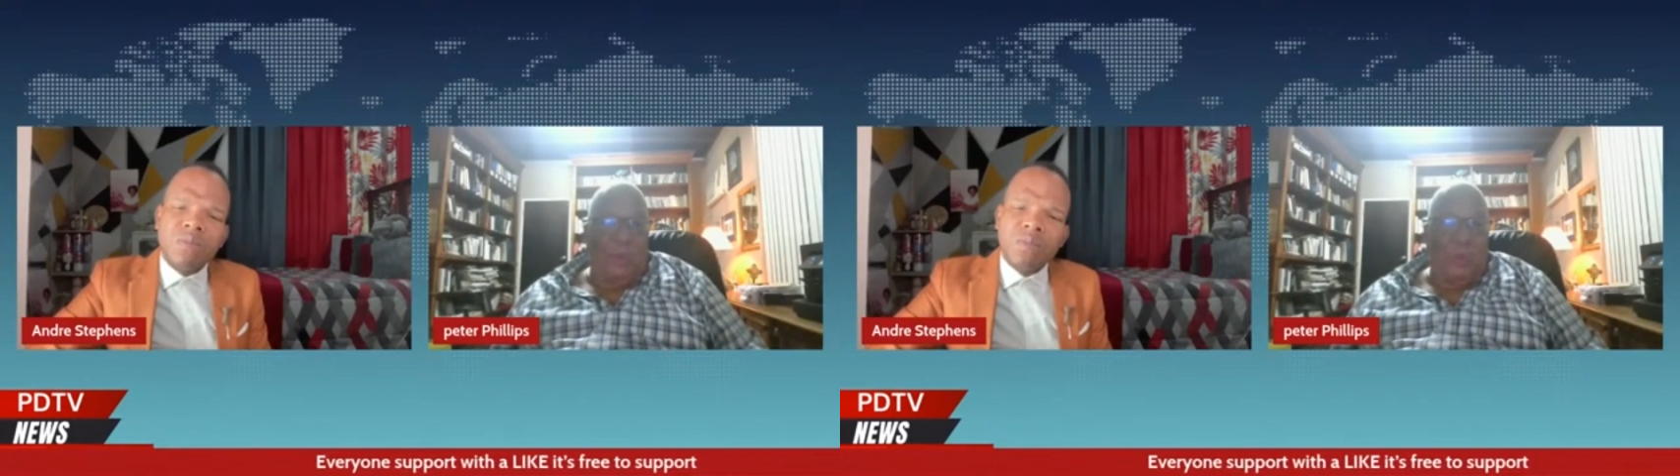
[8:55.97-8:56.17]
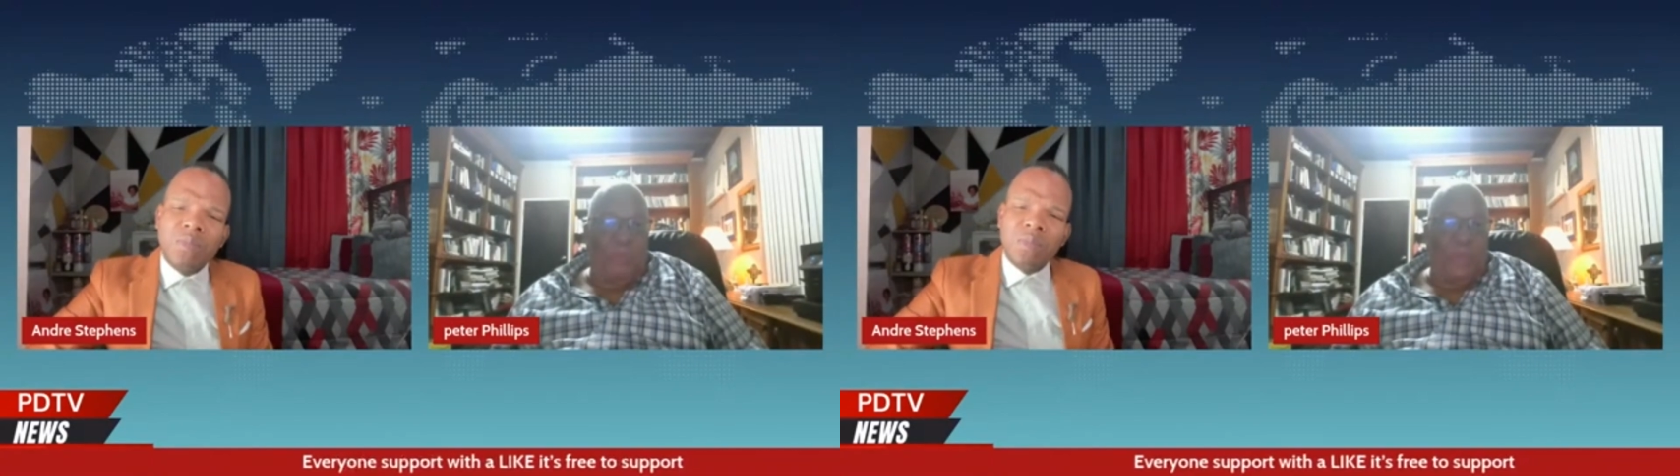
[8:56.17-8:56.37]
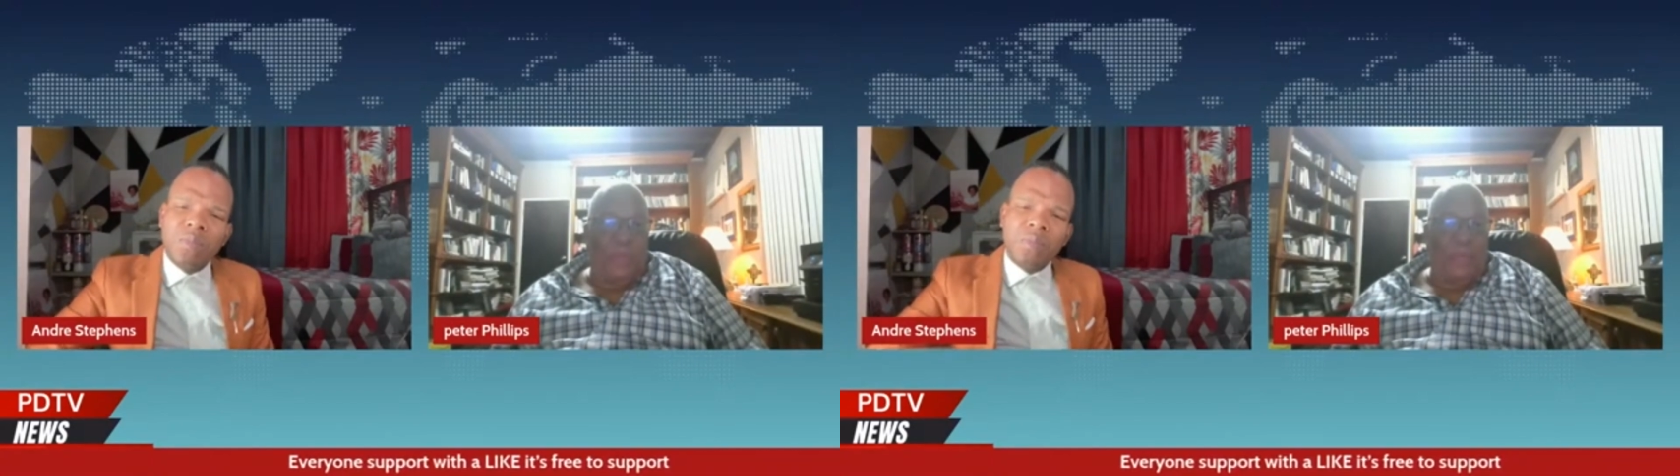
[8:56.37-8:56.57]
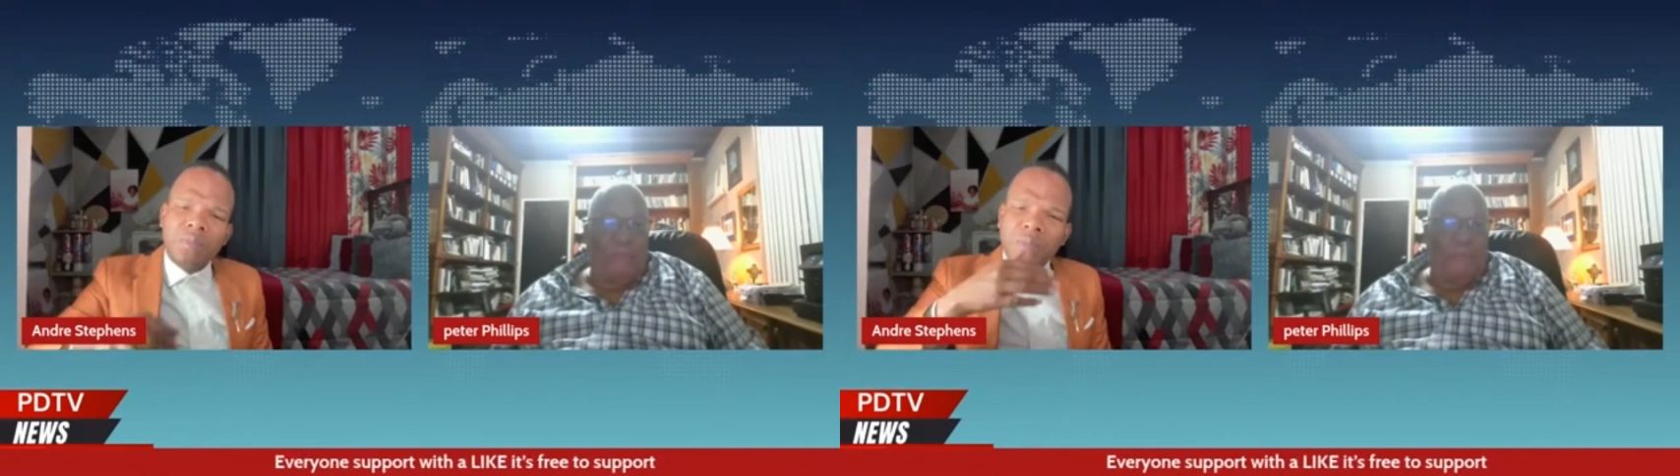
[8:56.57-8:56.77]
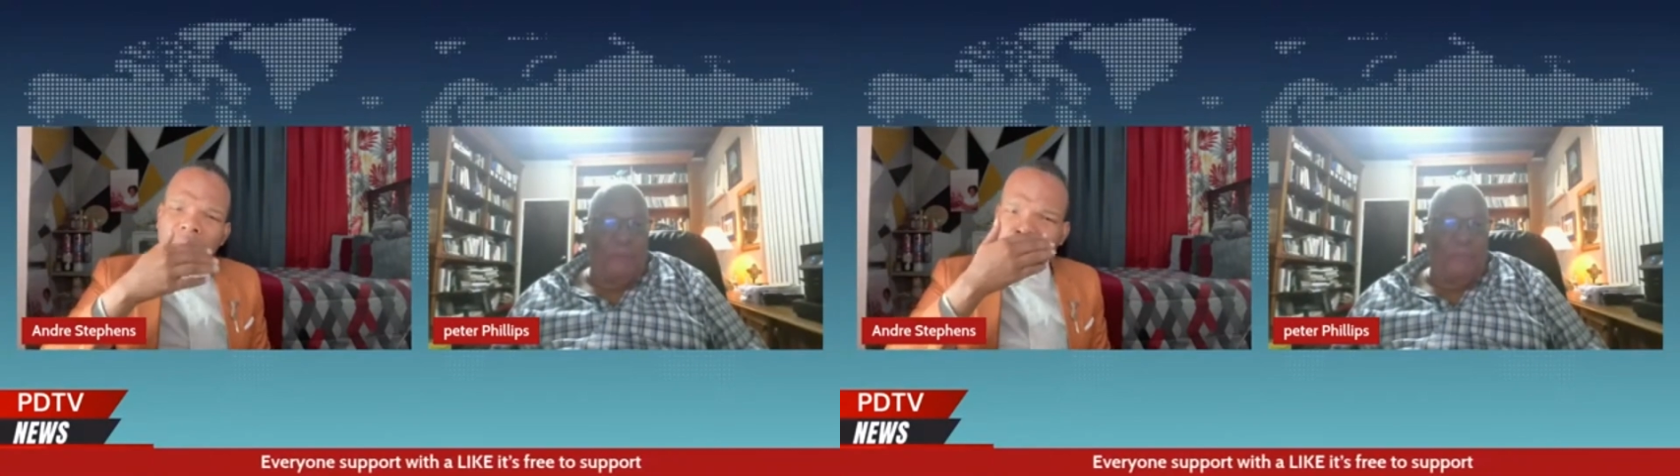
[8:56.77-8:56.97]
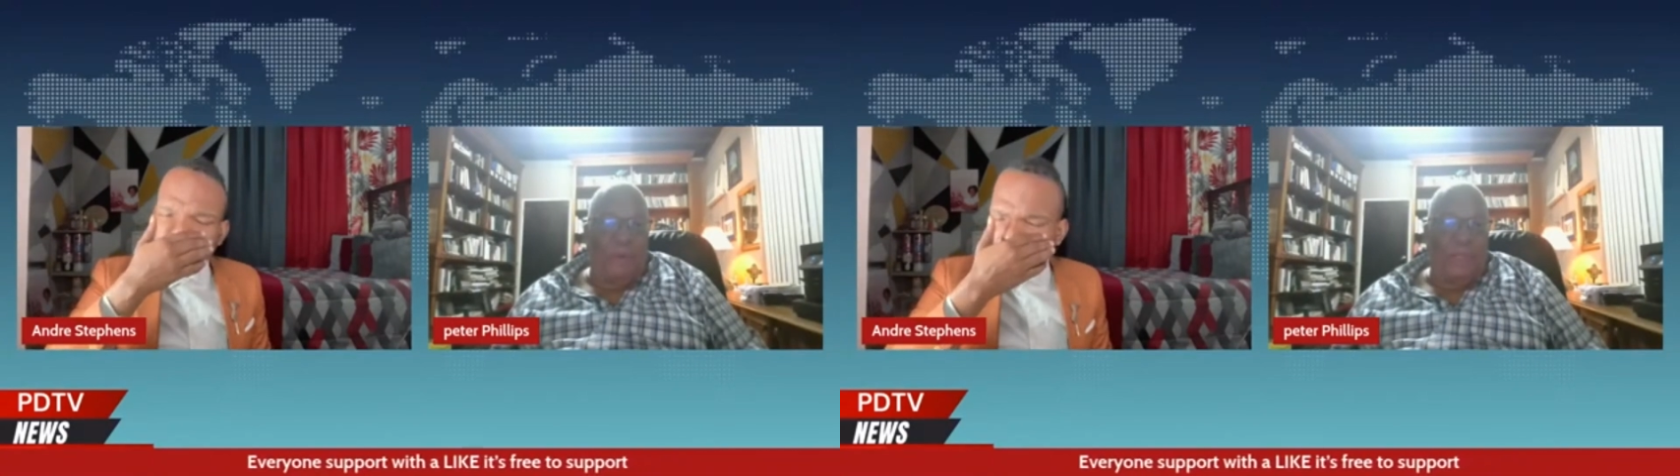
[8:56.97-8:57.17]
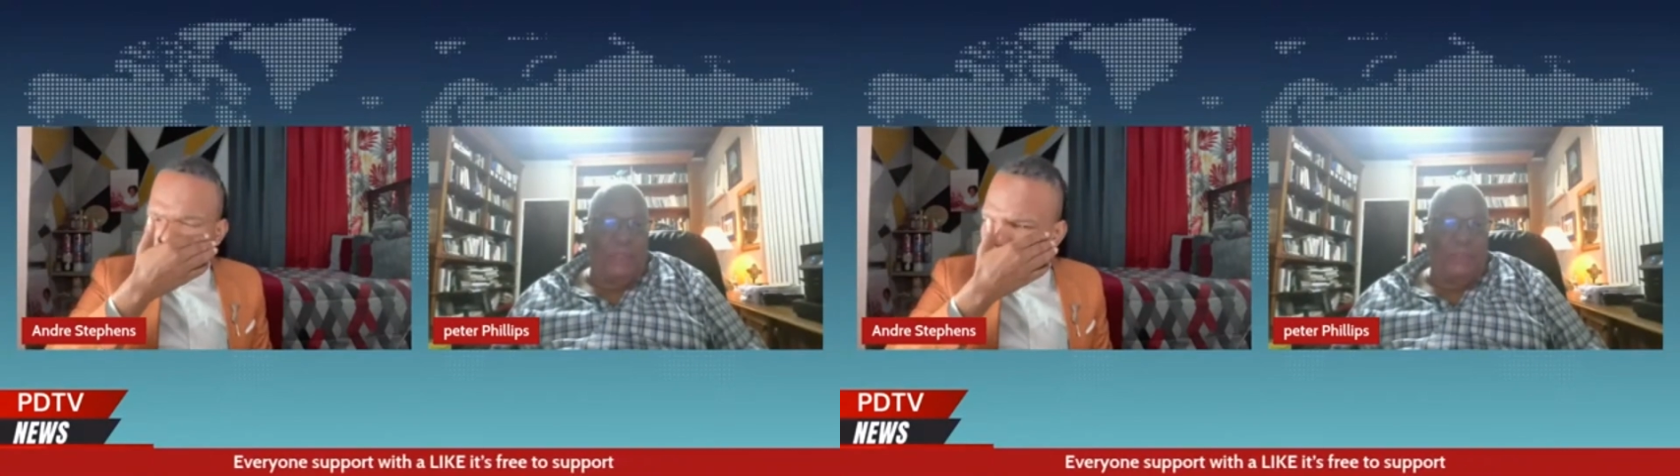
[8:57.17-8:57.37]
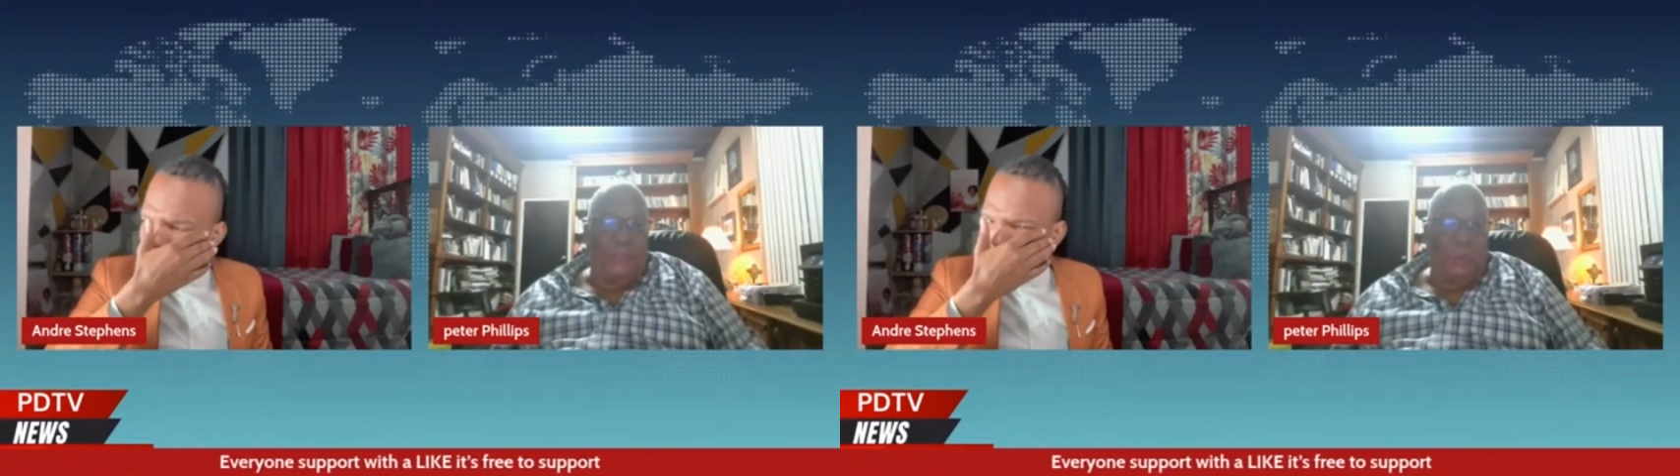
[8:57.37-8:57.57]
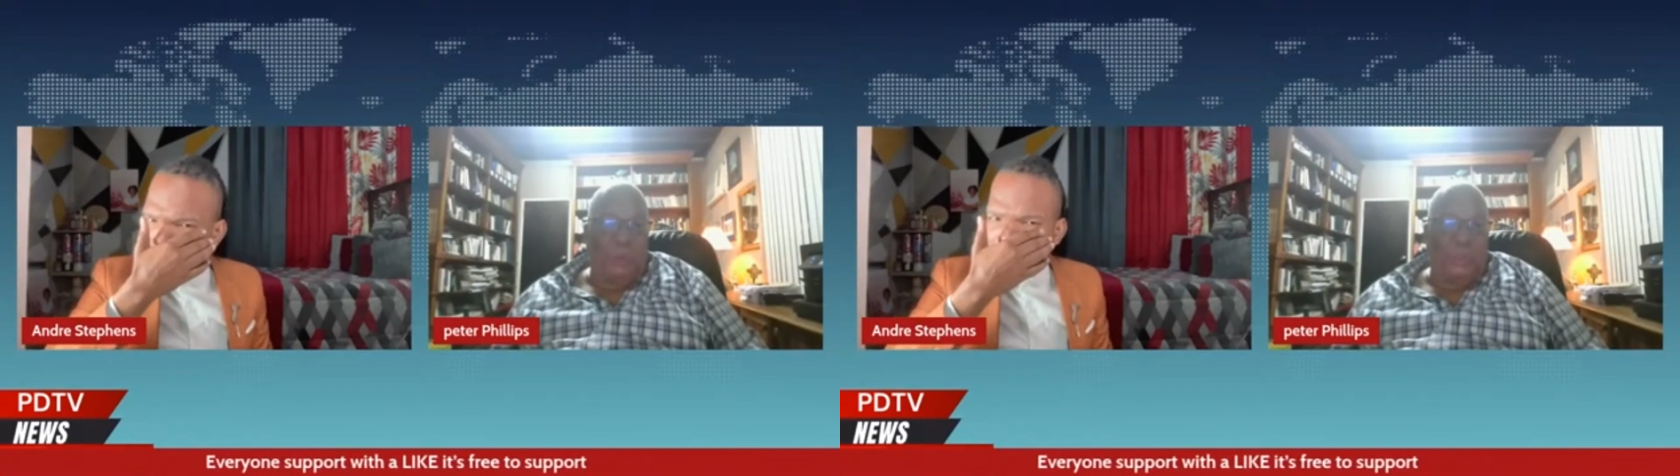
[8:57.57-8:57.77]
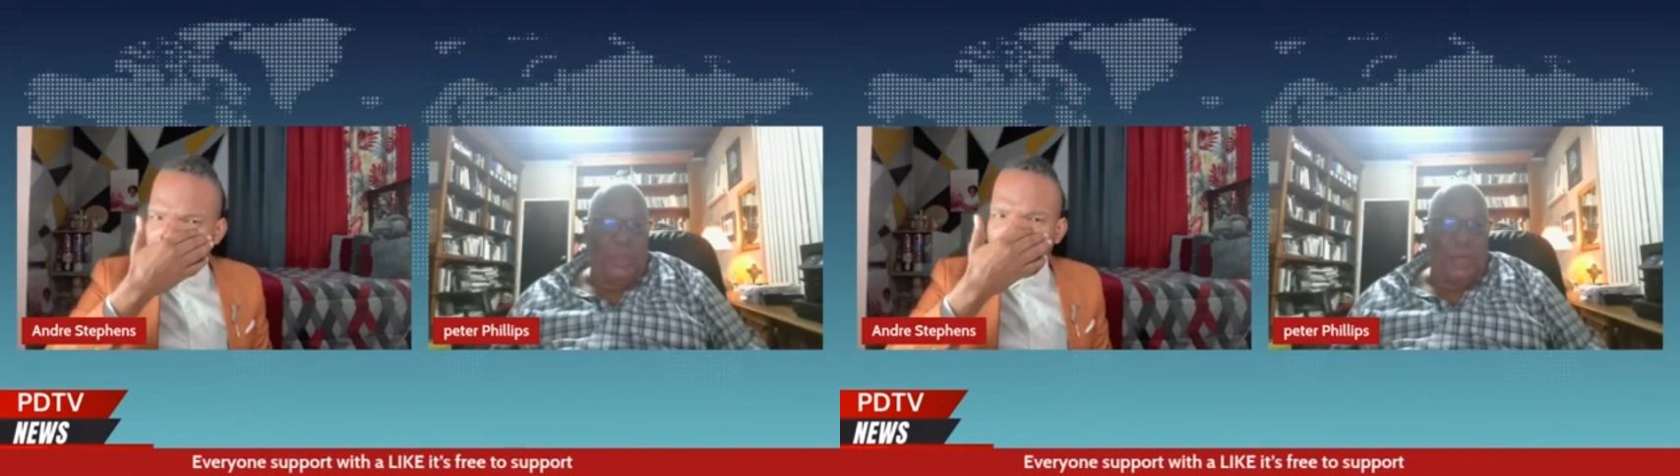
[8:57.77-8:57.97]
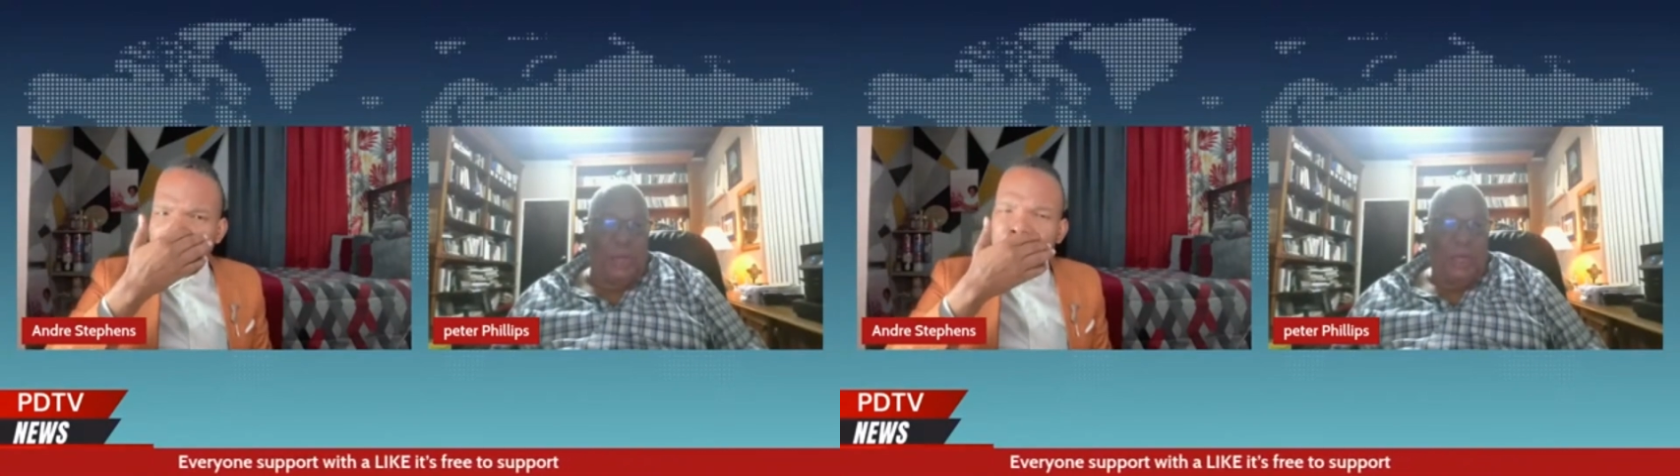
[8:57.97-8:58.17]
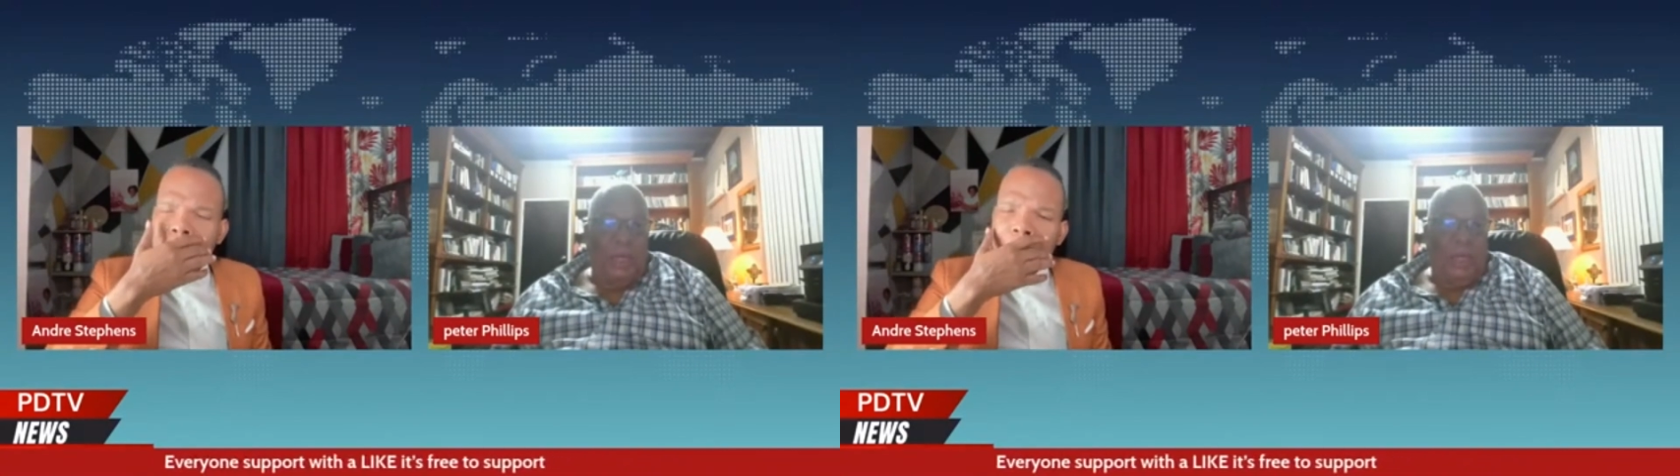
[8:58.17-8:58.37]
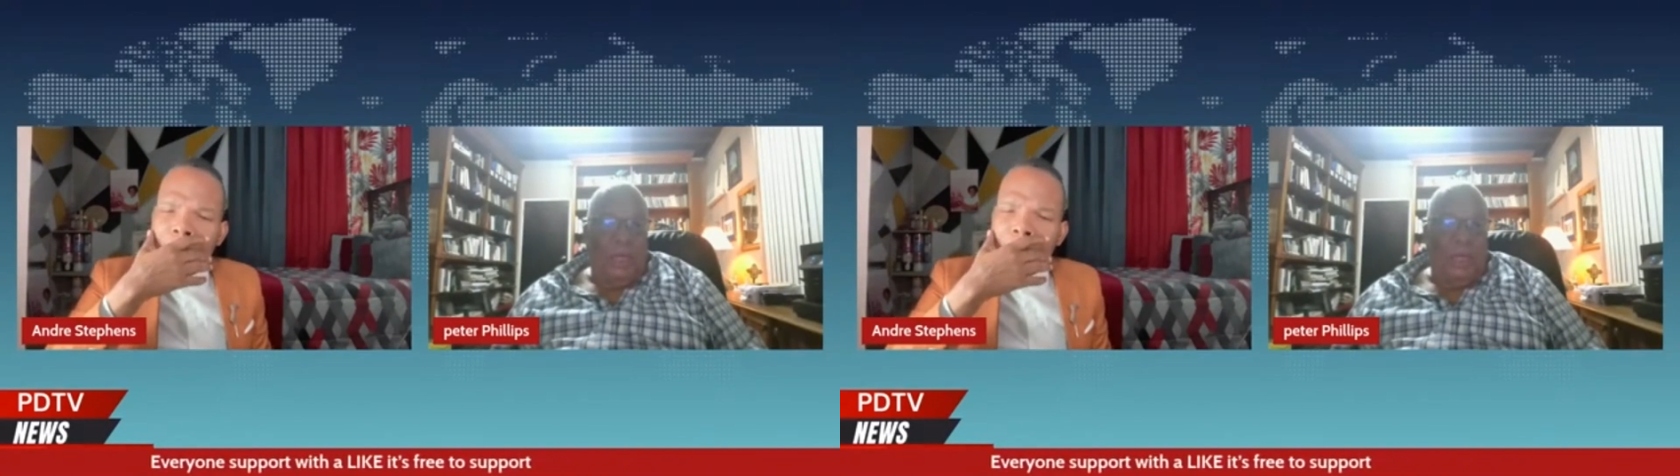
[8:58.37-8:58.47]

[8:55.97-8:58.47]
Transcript: would be if somebody shooting a